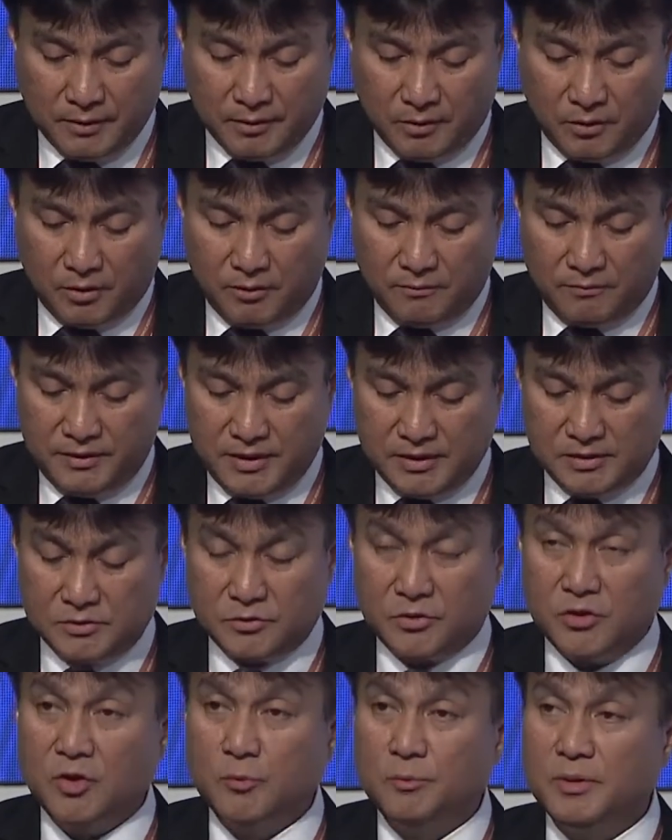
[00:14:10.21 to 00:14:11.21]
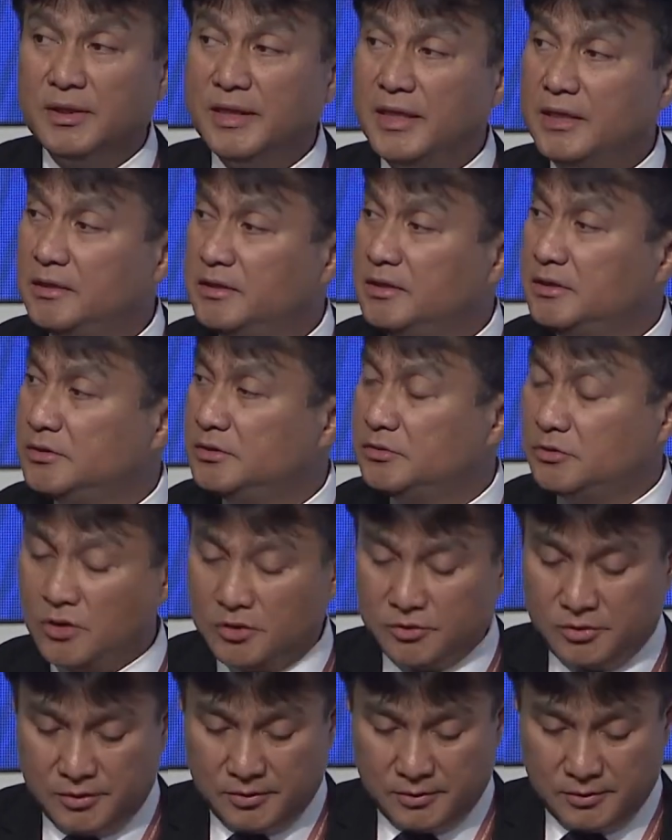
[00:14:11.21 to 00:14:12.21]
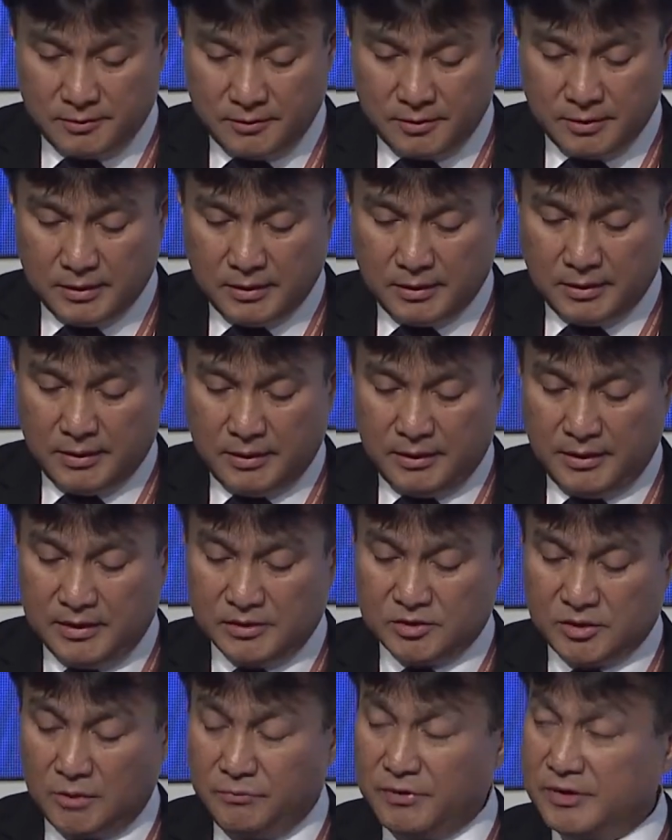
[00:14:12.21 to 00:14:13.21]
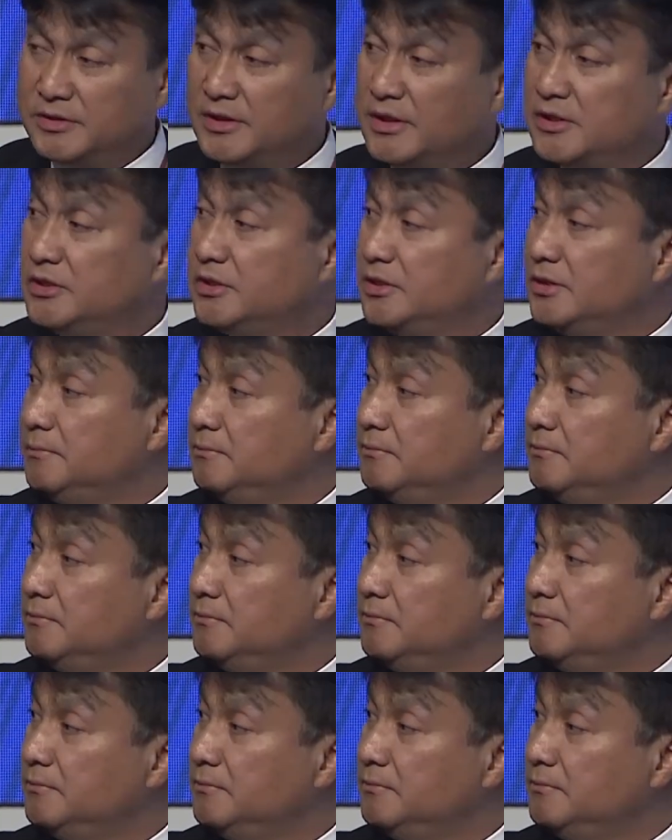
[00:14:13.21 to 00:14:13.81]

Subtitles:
of this renewable energy source in Southeast Asia,